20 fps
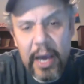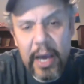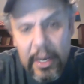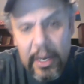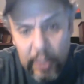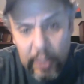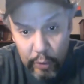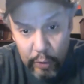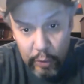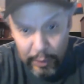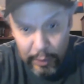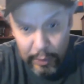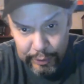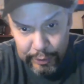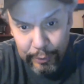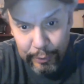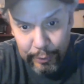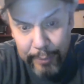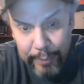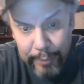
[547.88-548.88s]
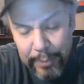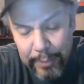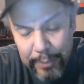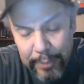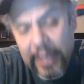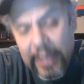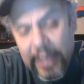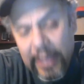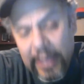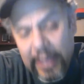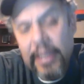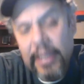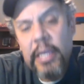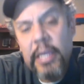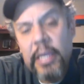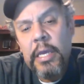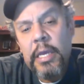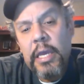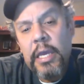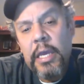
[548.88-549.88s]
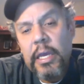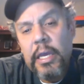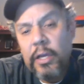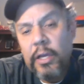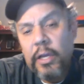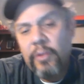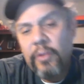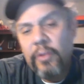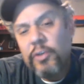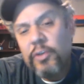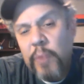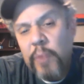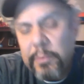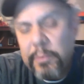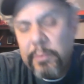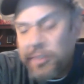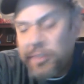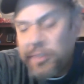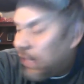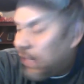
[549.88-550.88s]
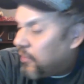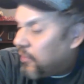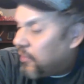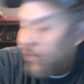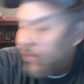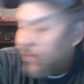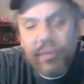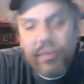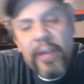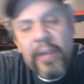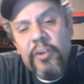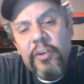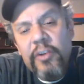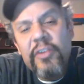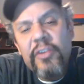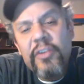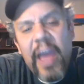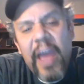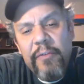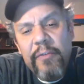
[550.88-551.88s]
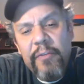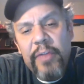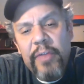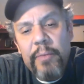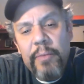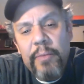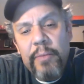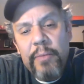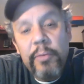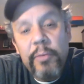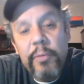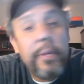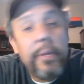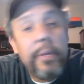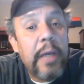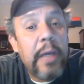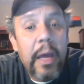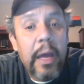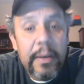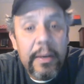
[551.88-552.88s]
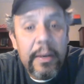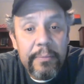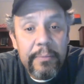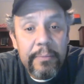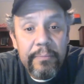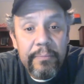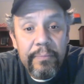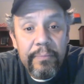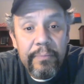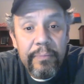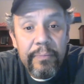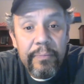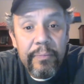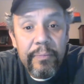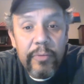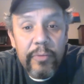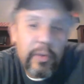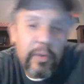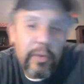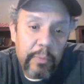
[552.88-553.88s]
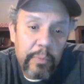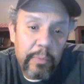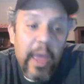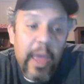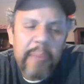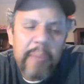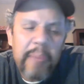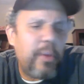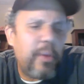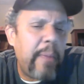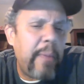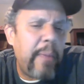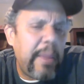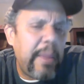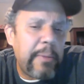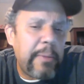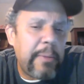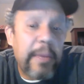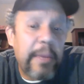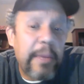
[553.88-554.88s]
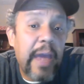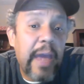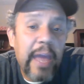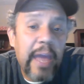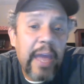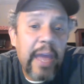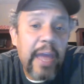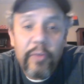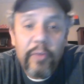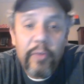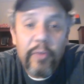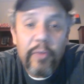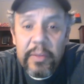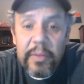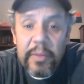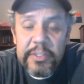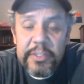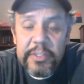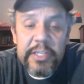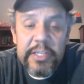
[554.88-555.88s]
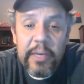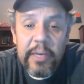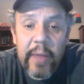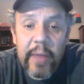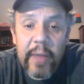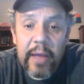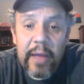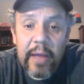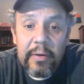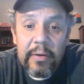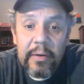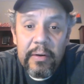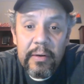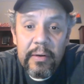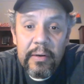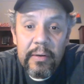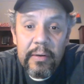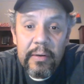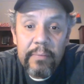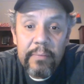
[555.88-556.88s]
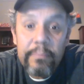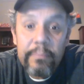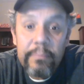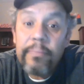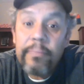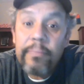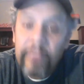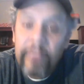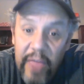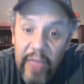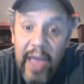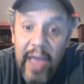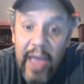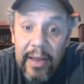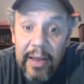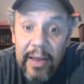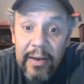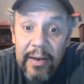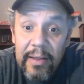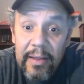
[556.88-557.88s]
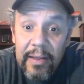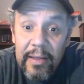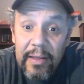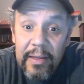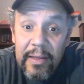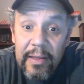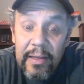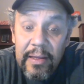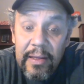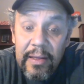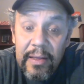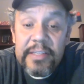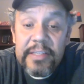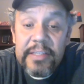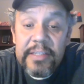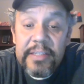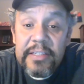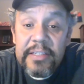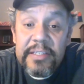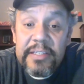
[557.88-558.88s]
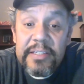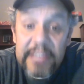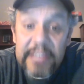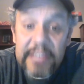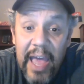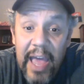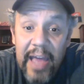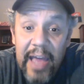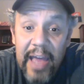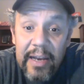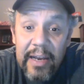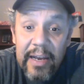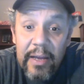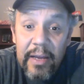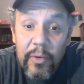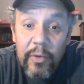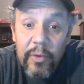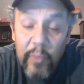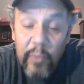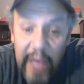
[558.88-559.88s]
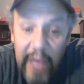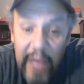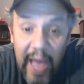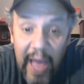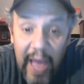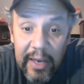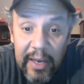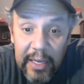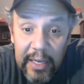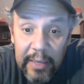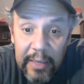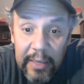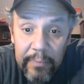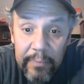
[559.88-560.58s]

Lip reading: congressional people and those representatives and senators, half of them would be gone. There maybe be a handful that would stick around. That is a sad reality.